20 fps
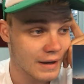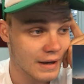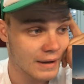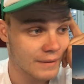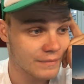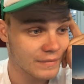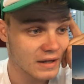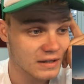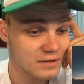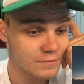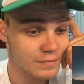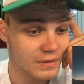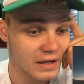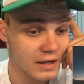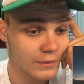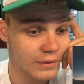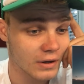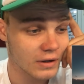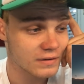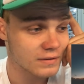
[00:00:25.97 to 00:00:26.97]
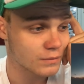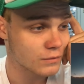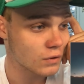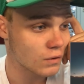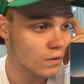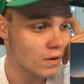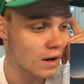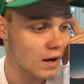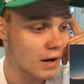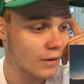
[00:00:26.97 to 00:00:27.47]
That's big, and we got some
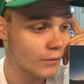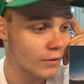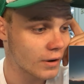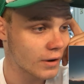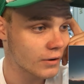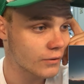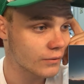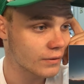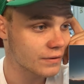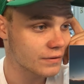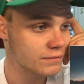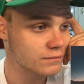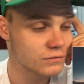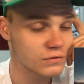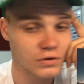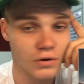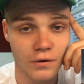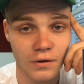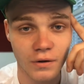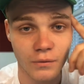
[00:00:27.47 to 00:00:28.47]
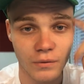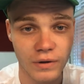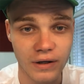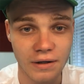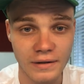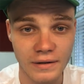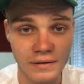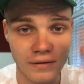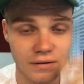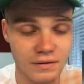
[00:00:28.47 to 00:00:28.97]
cool artwork with Jodie
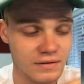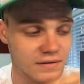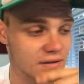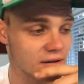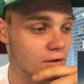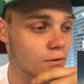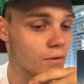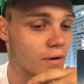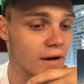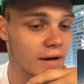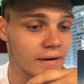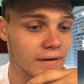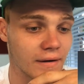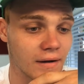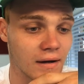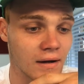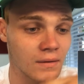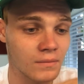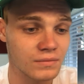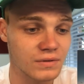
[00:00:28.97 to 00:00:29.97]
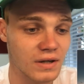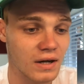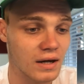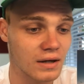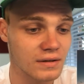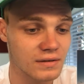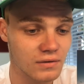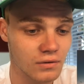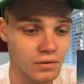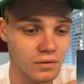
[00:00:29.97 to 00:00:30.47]
Whittaker silhouette,
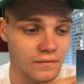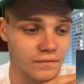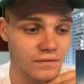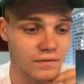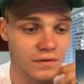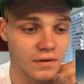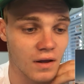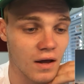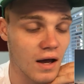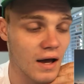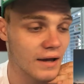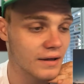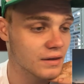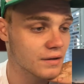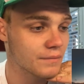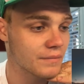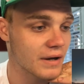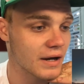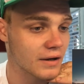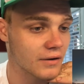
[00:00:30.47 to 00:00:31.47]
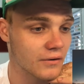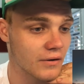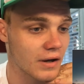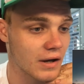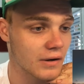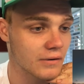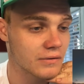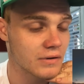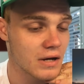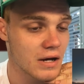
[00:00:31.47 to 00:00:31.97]
Tardis looking fly in the
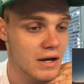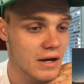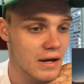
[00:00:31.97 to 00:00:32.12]
background.